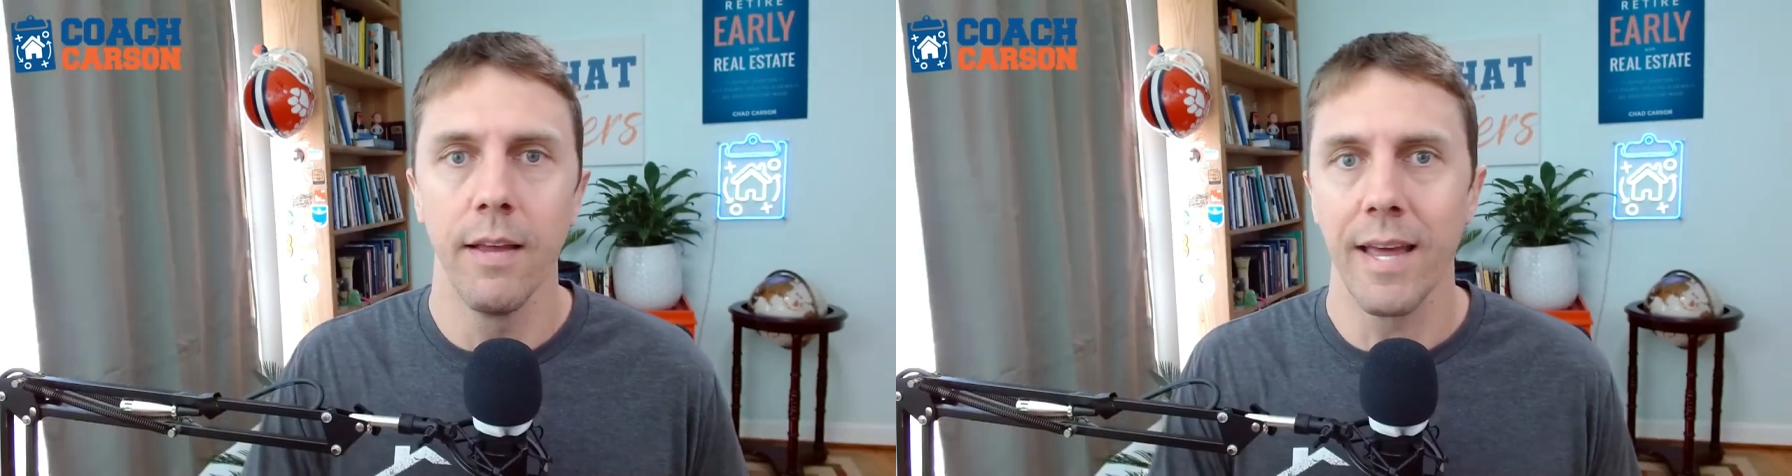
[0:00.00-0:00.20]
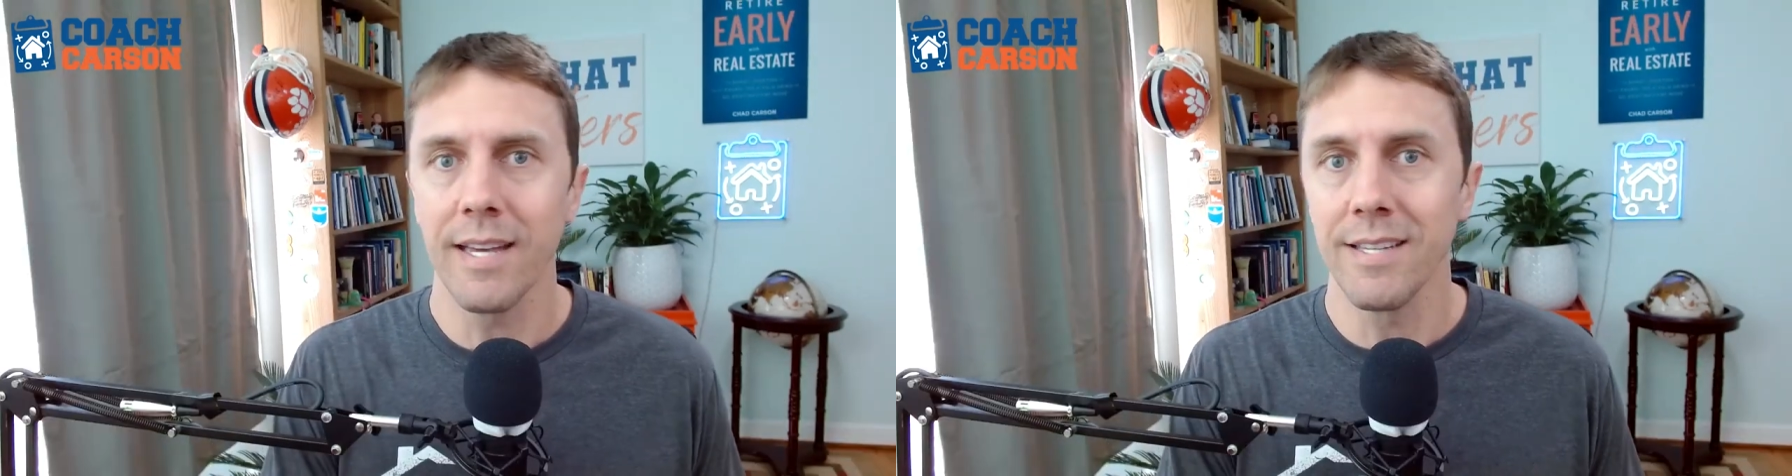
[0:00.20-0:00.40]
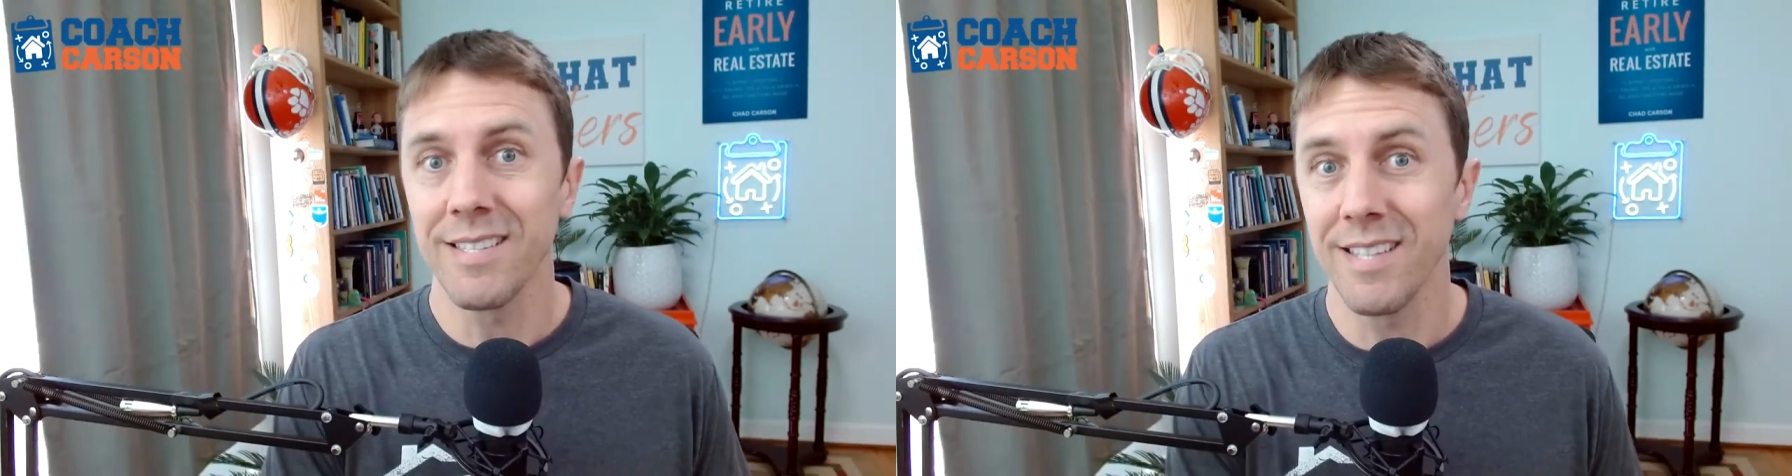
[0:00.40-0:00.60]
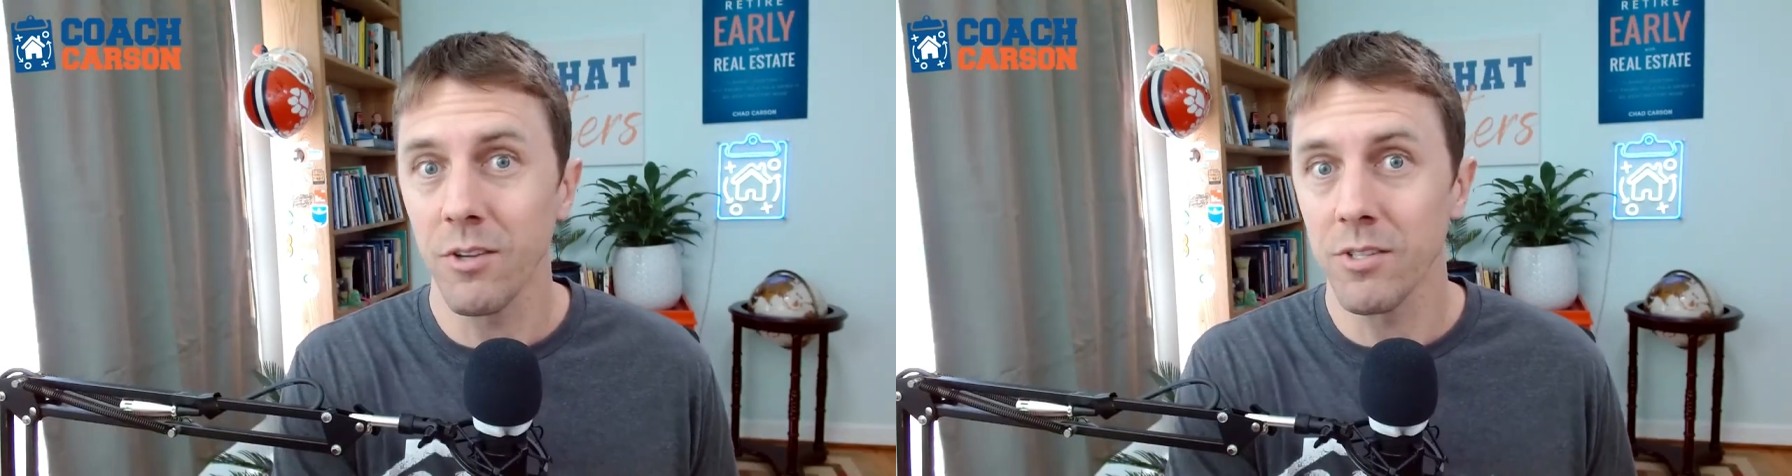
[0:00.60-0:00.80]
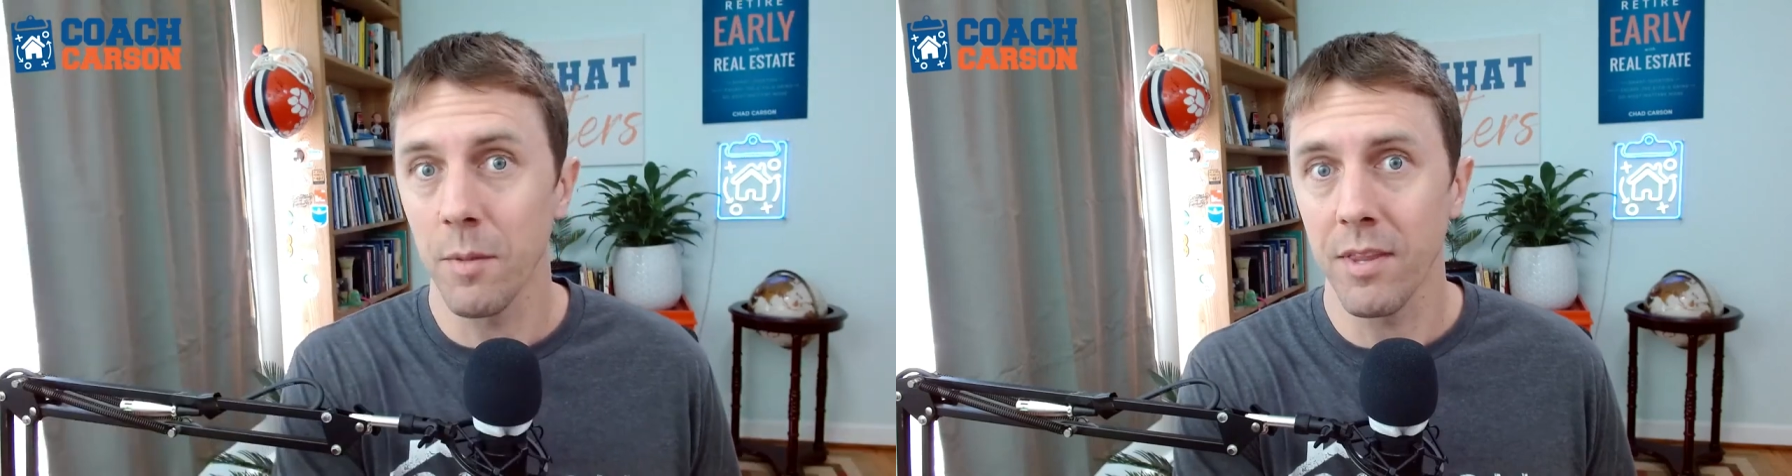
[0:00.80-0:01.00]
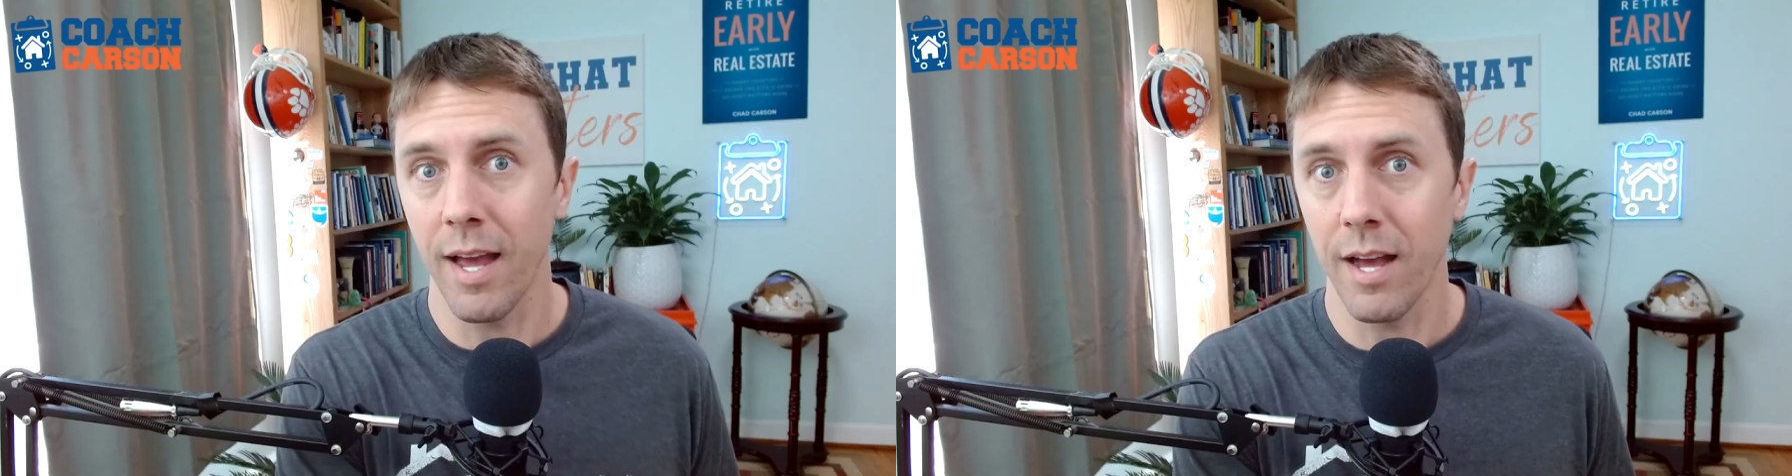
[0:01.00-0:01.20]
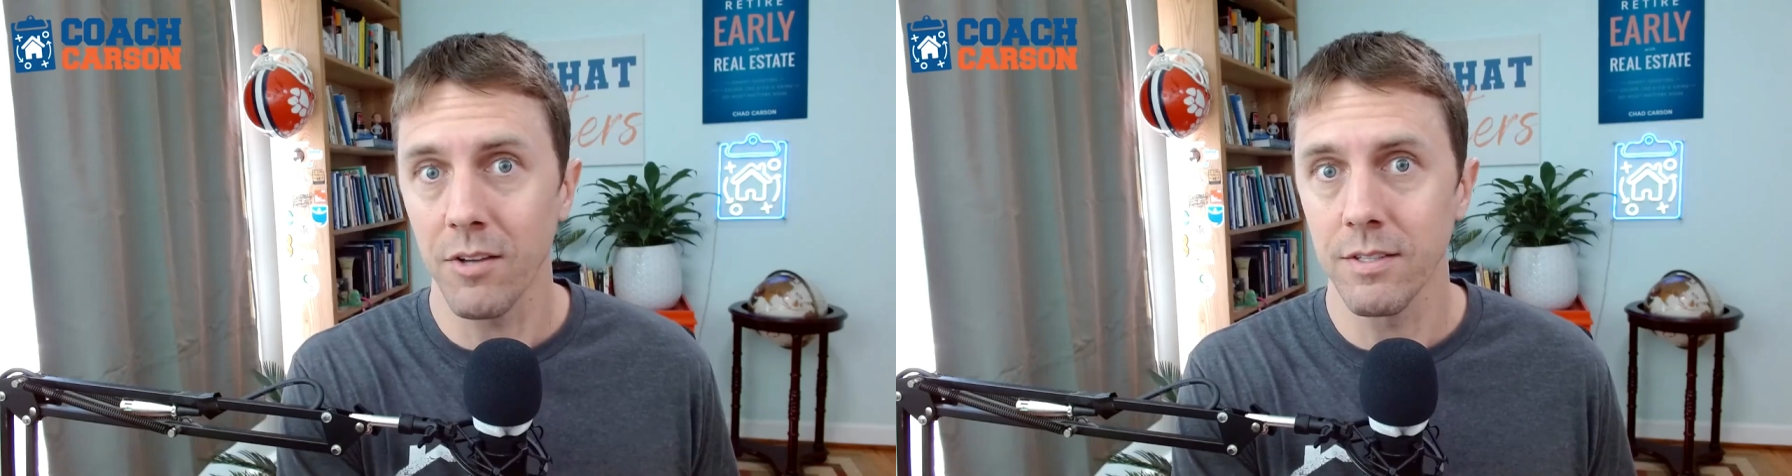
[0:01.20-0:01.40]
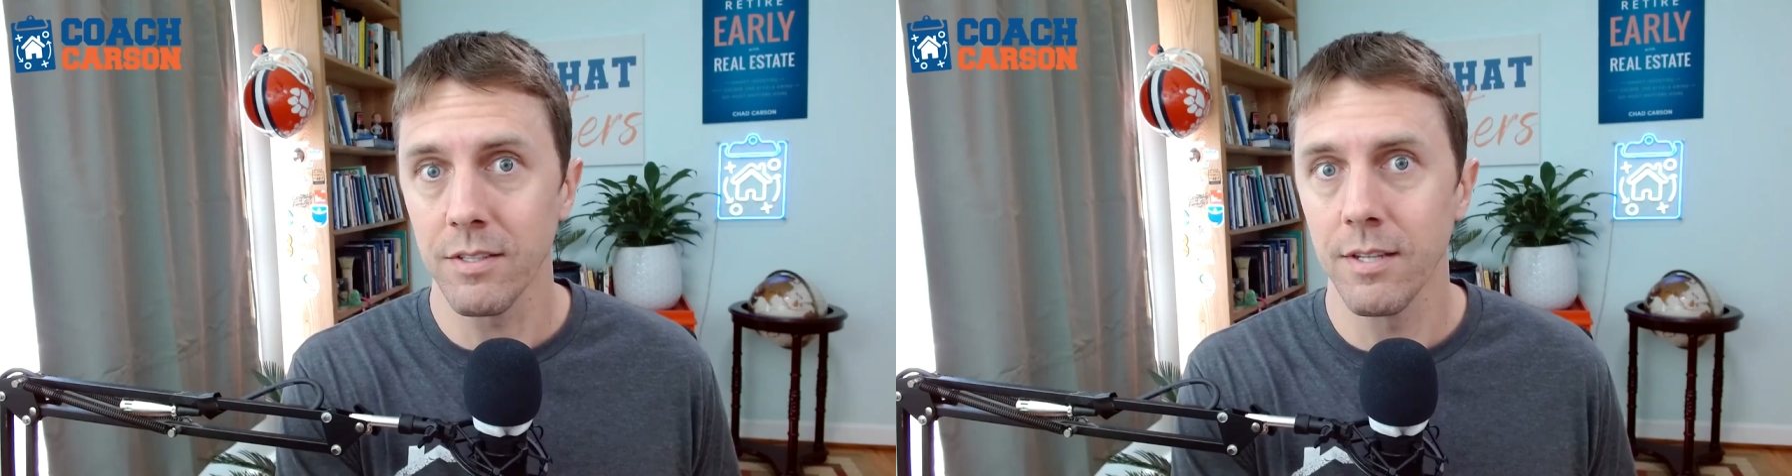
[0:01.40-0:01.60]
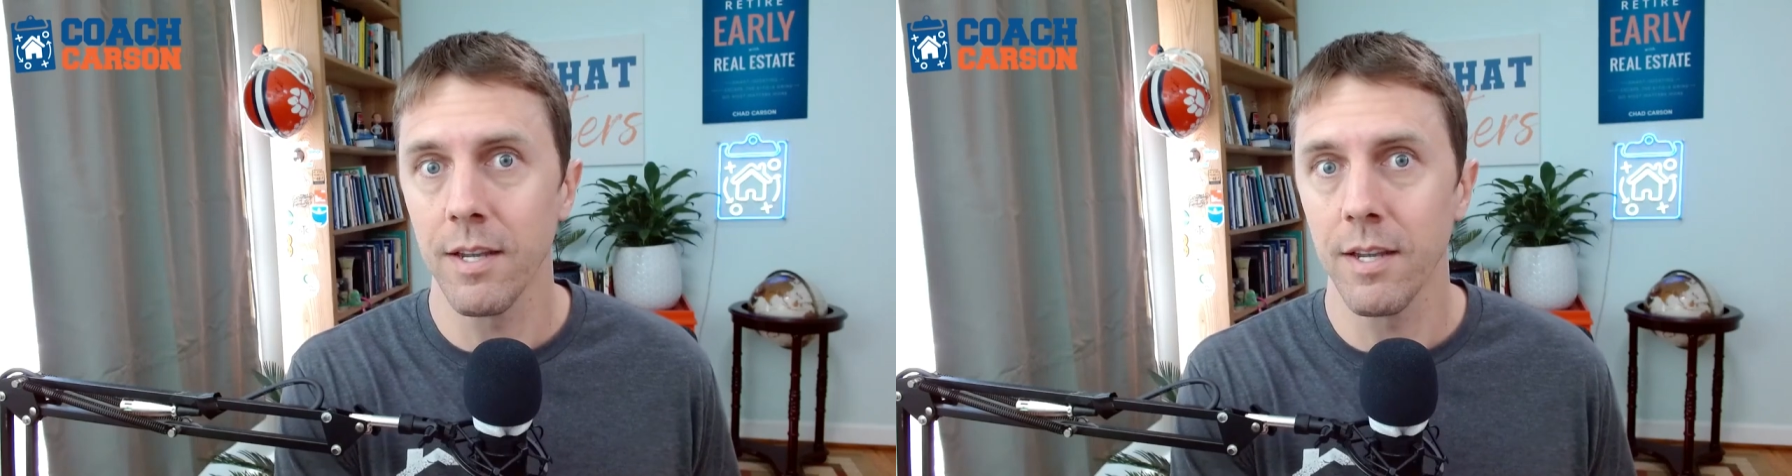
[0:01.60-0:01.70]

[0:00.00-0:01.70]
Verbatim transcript: They could sell some of the houses